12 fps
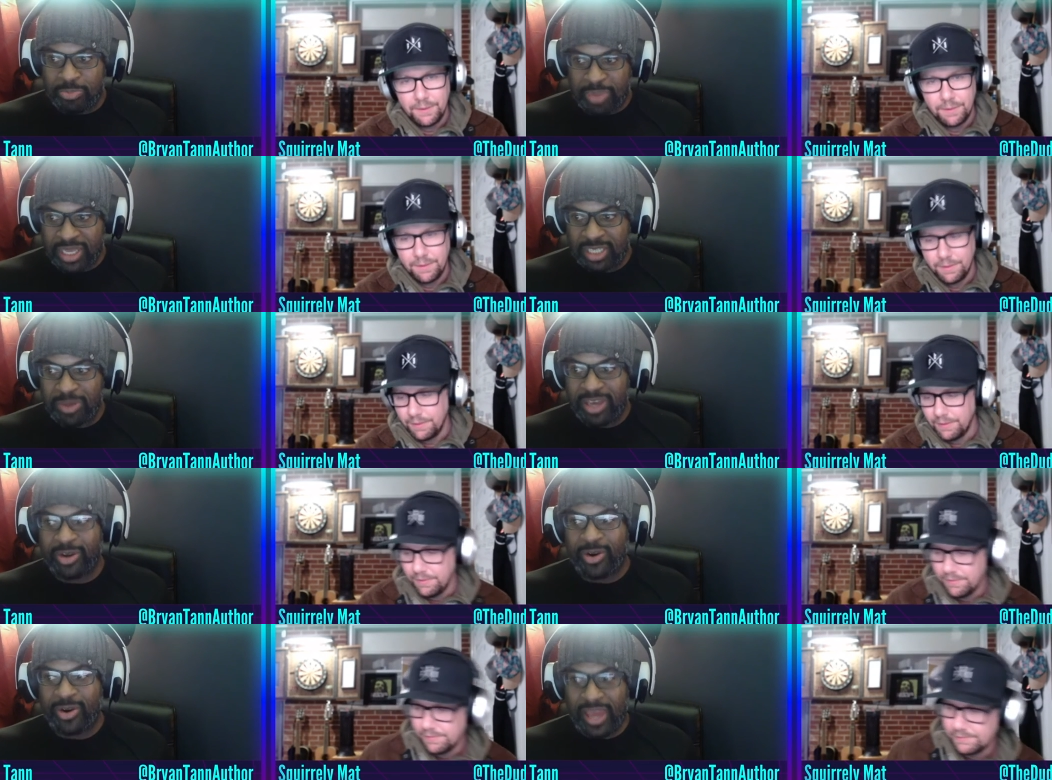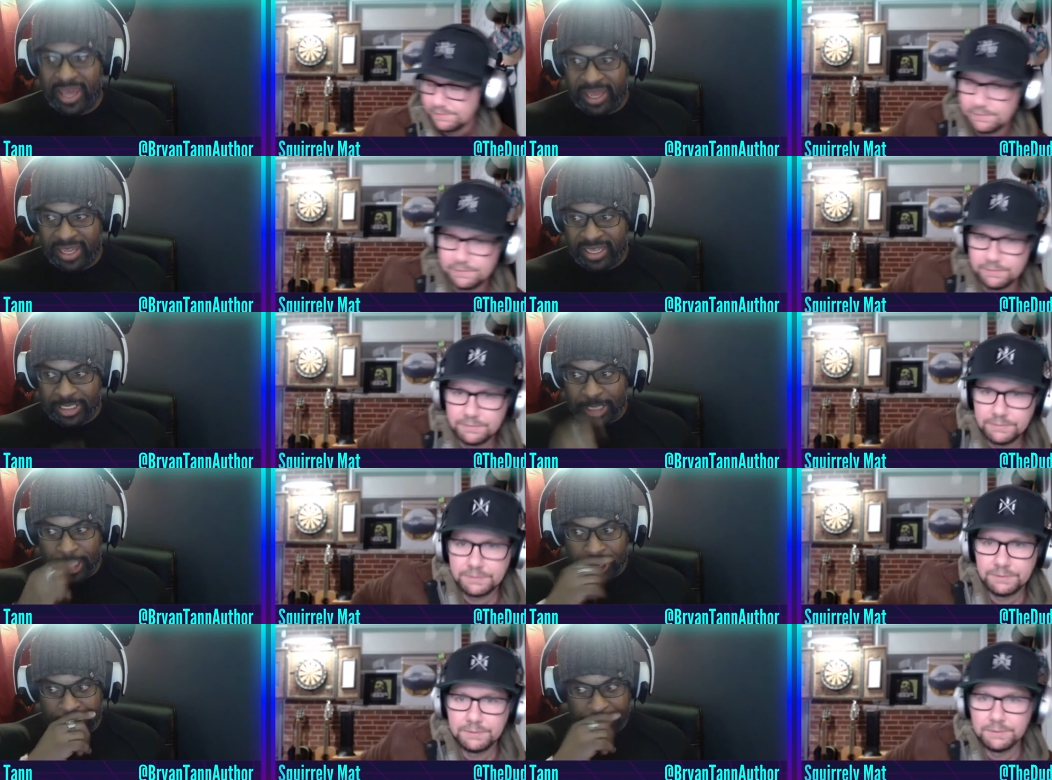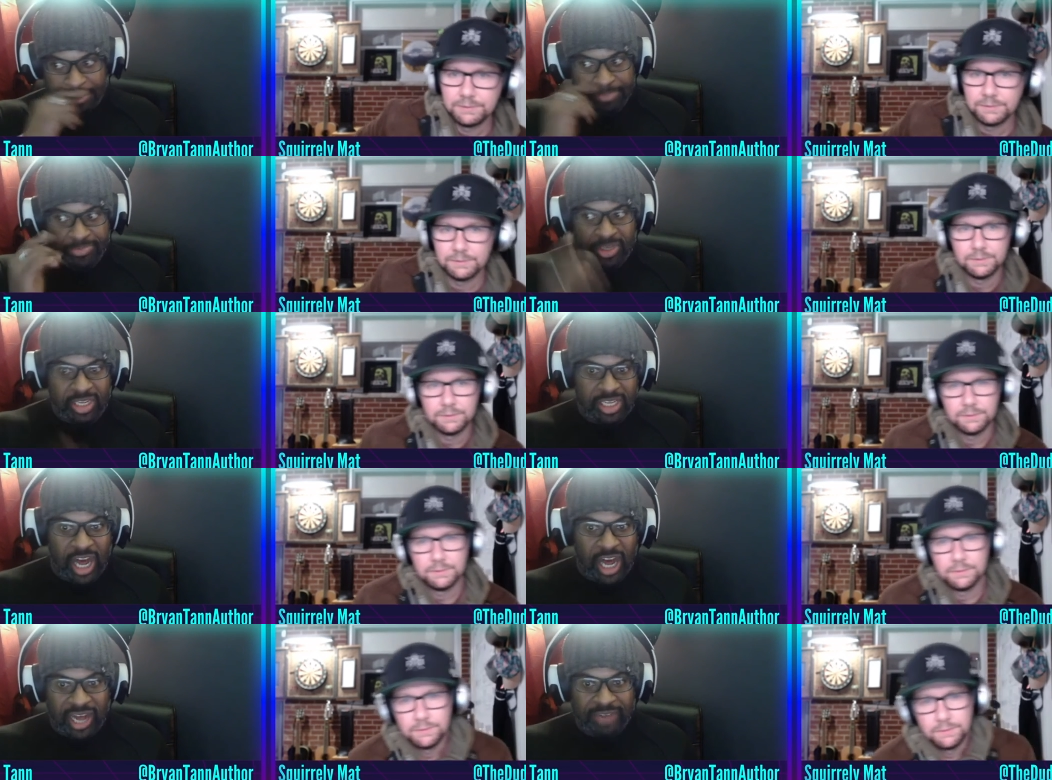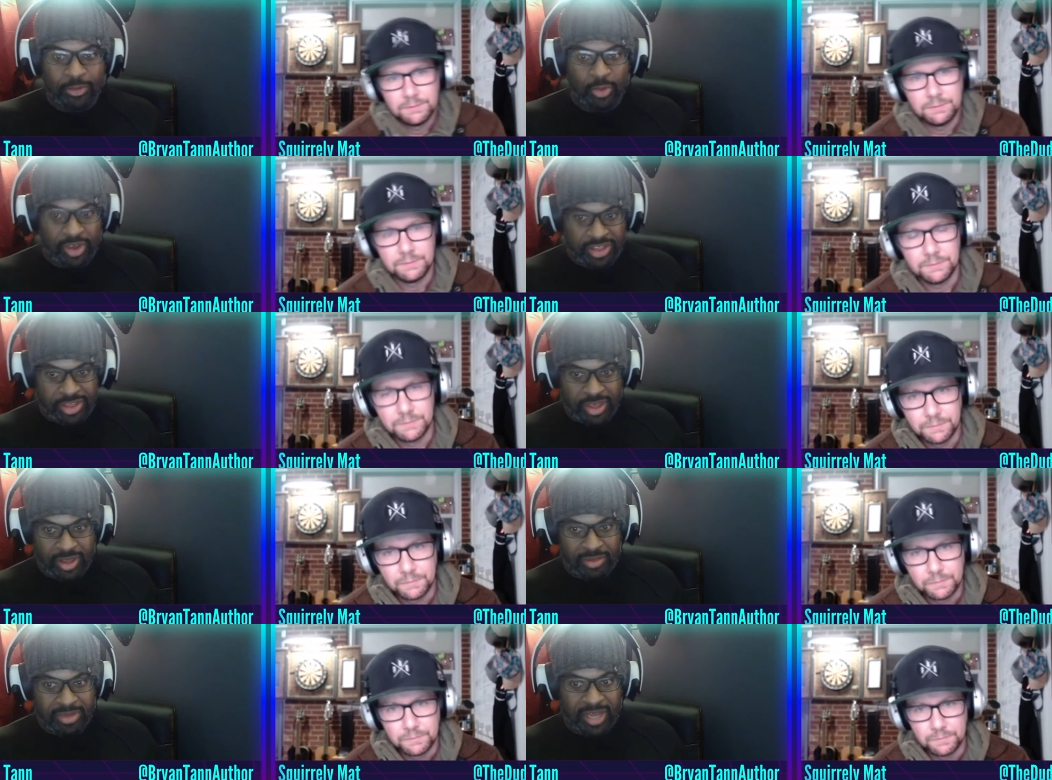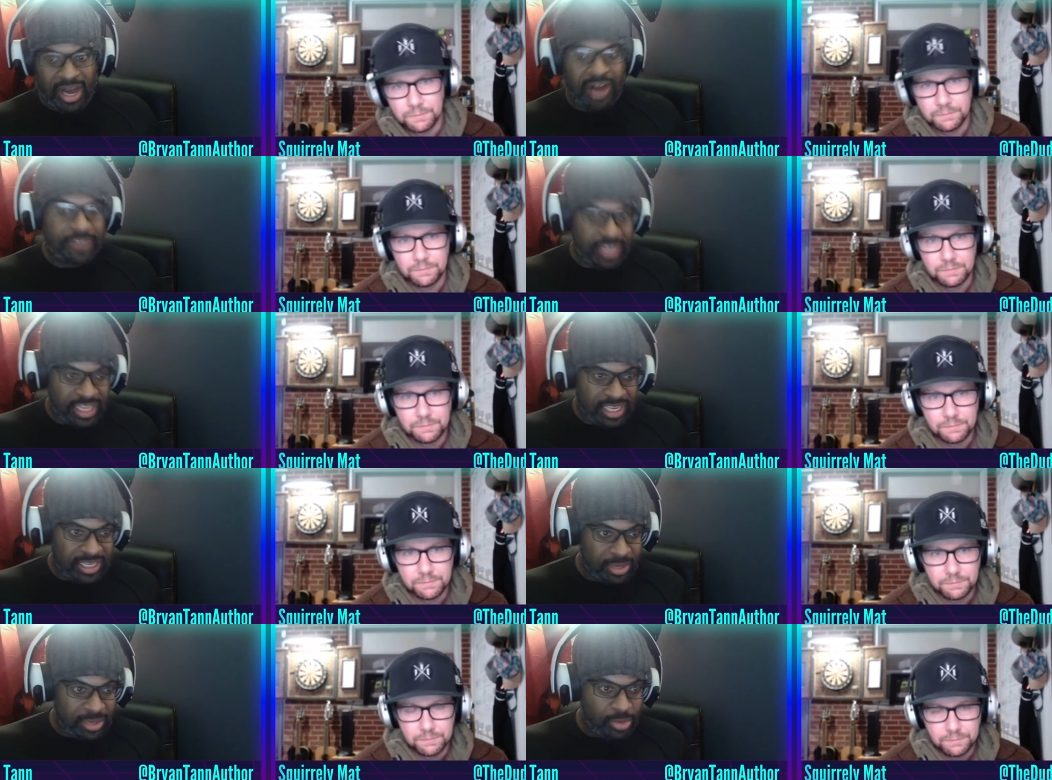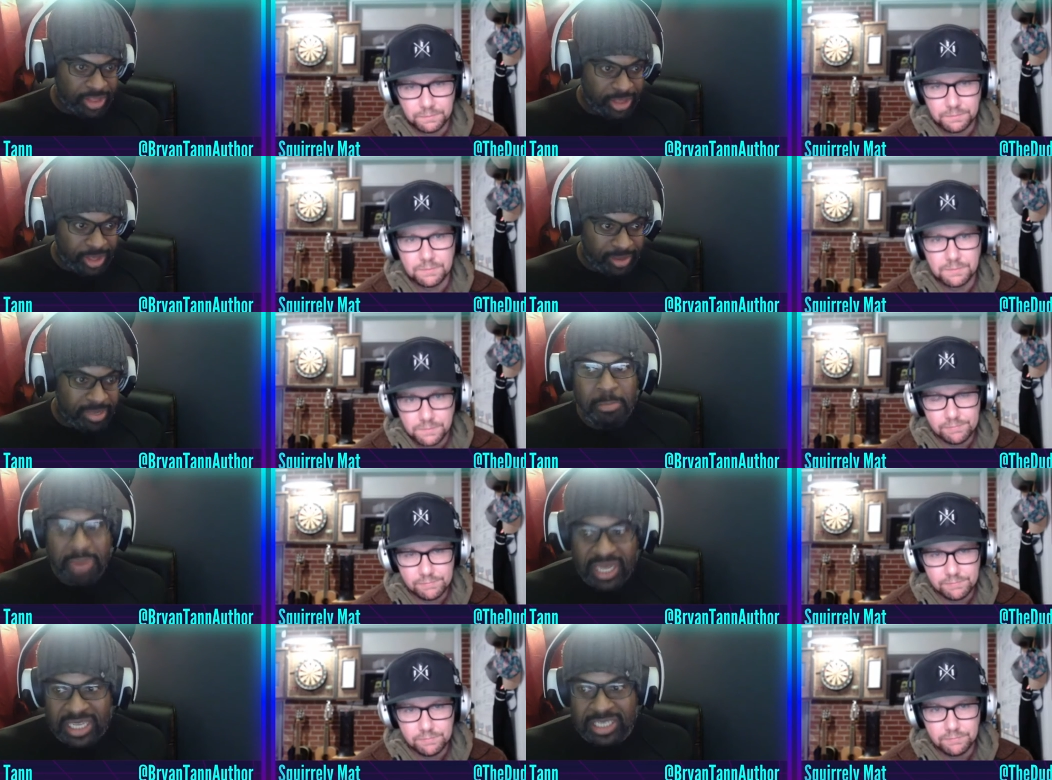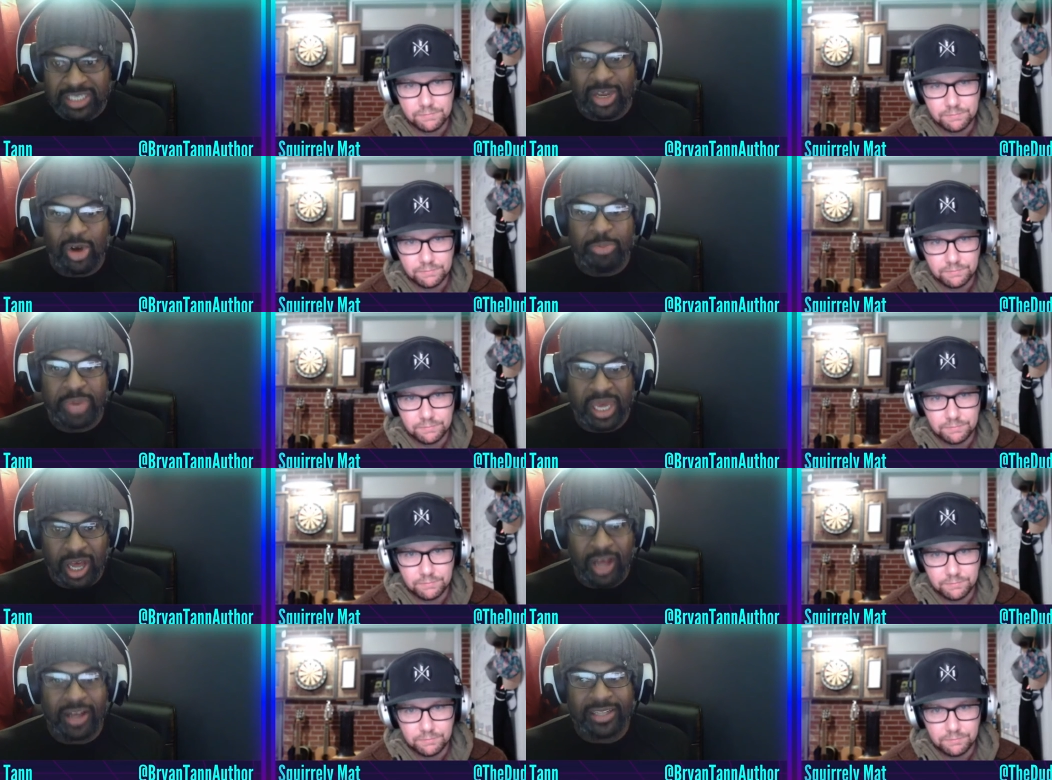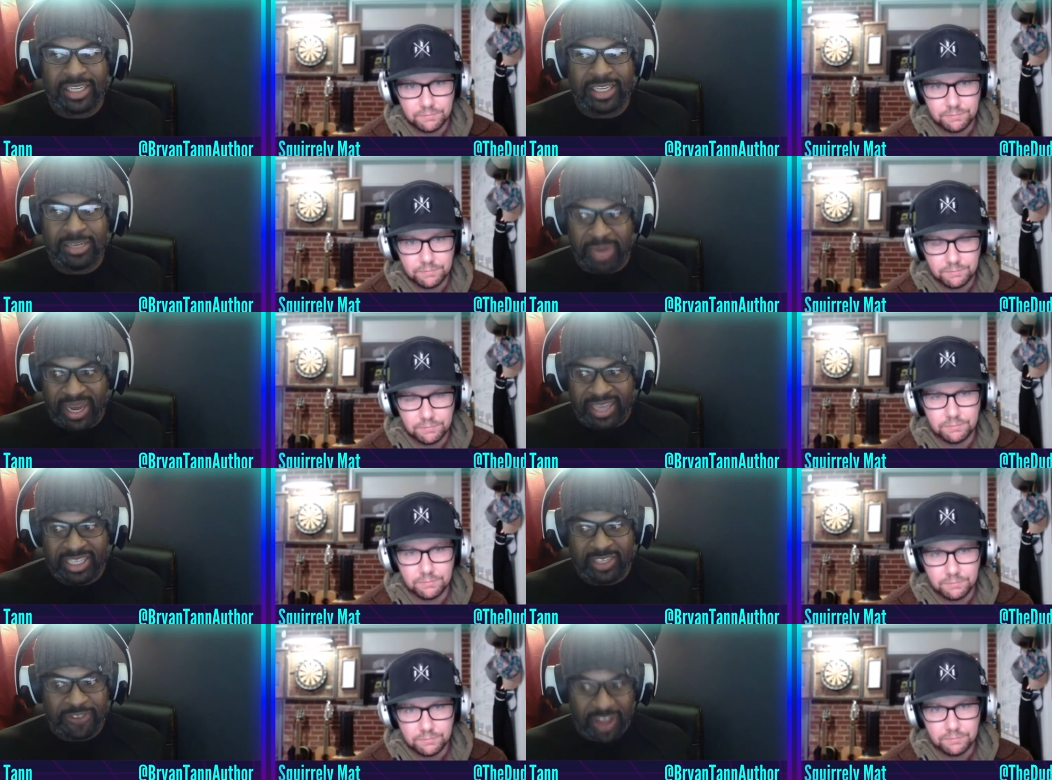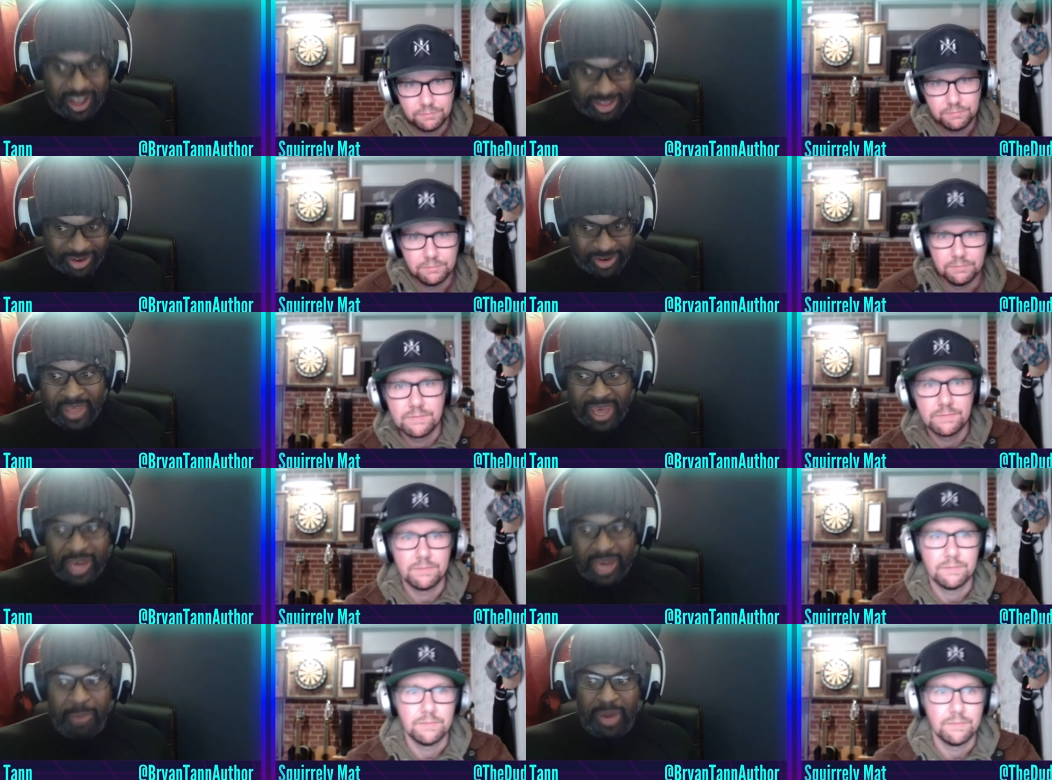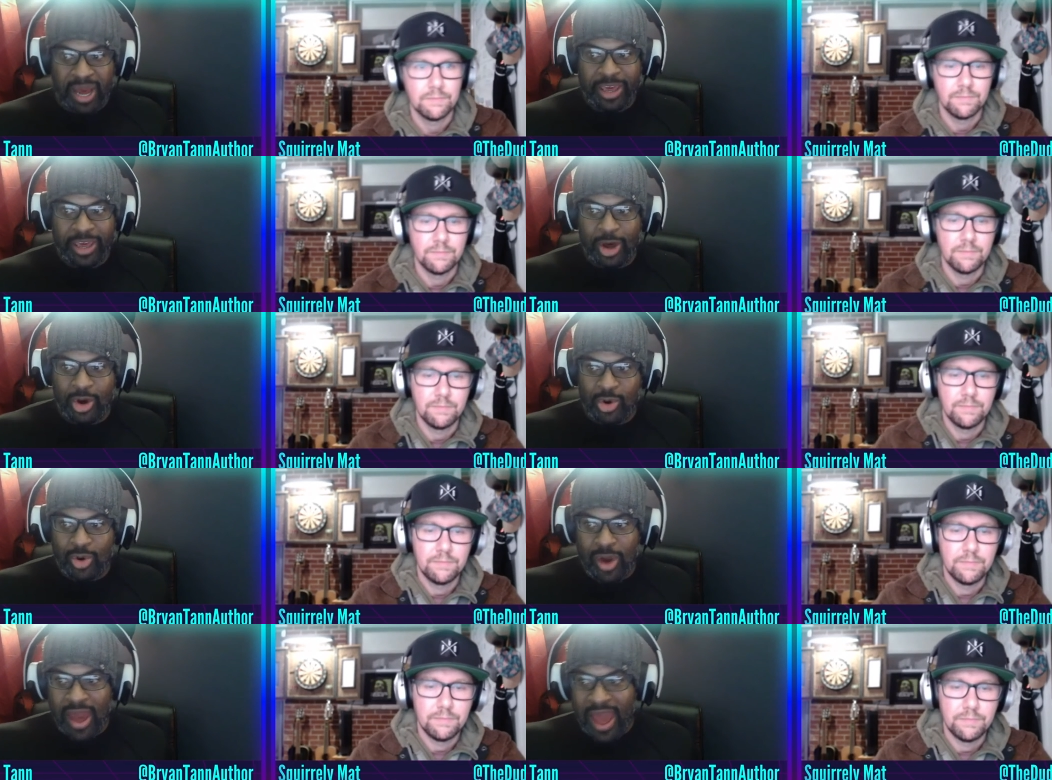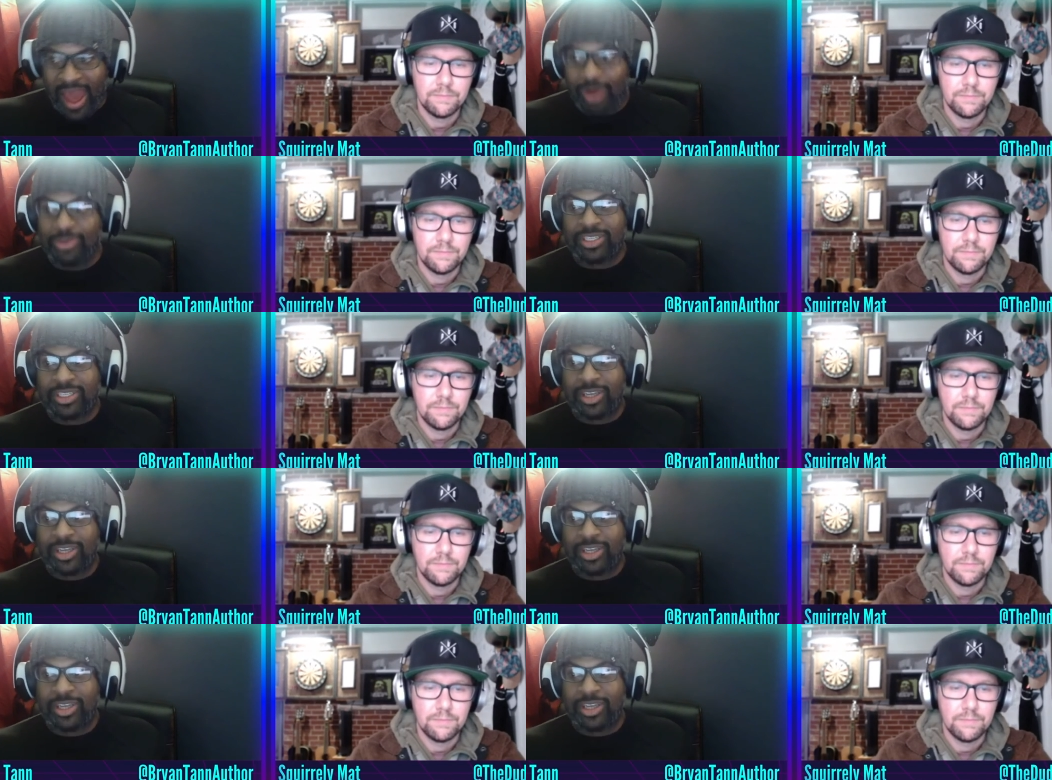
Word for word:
Speaker 1: Peacemaker has um. Goff with him, Goff and Eagly with him, but he's still being haunted by his father. Adebayo outs